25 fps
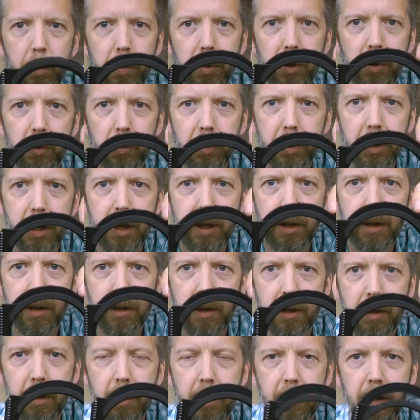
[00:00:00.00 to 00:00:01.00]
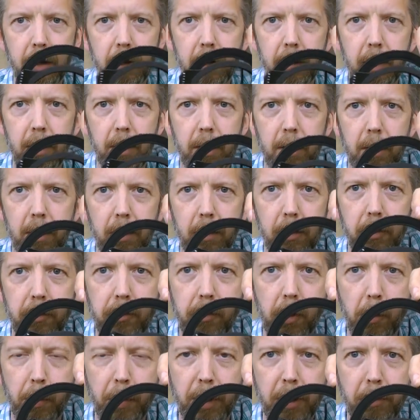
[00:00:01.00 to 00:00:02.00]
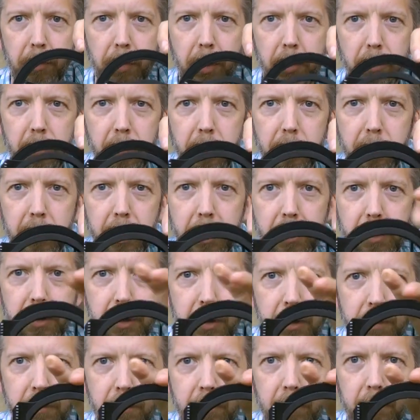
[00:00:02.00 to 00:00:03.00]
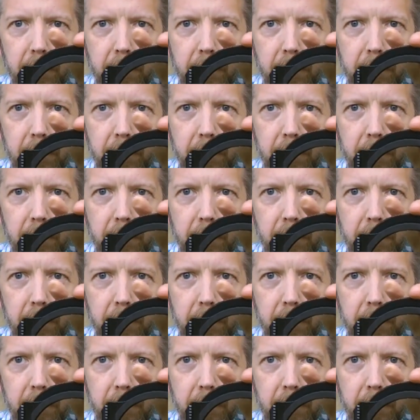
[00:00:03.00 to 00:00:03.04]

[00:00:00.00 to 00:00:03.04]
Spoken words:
but with a drop-in polarizer.